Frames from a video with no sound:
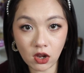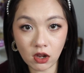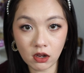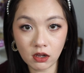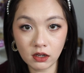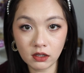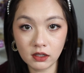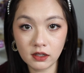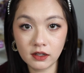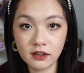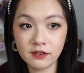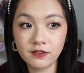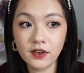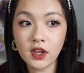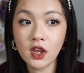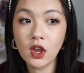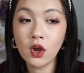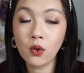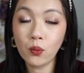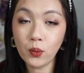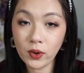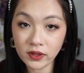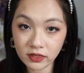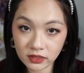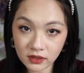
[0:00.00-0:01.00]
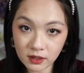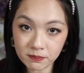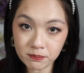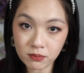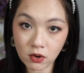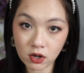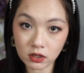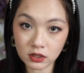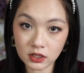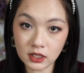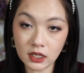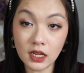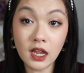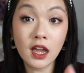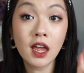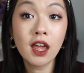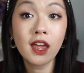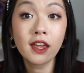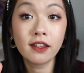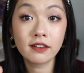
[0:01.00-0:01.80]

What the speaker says: olive with the border,